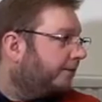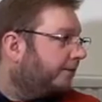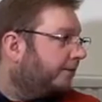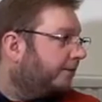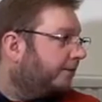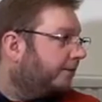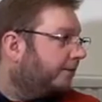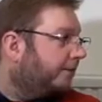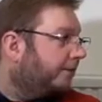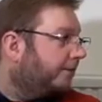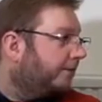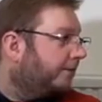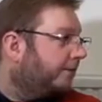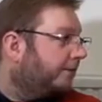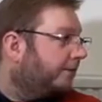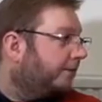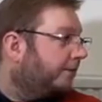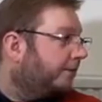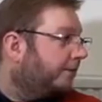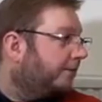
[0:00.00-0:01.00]

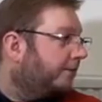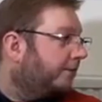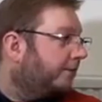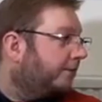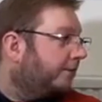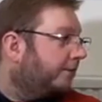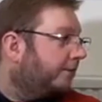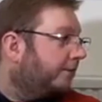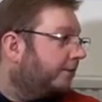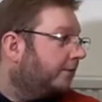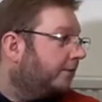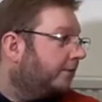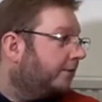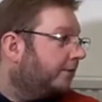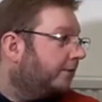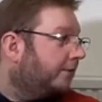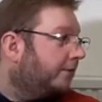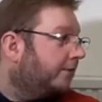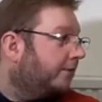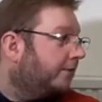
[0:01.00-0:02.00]

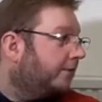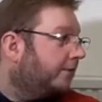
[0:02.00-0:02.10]
No words are spoken by the person on screen.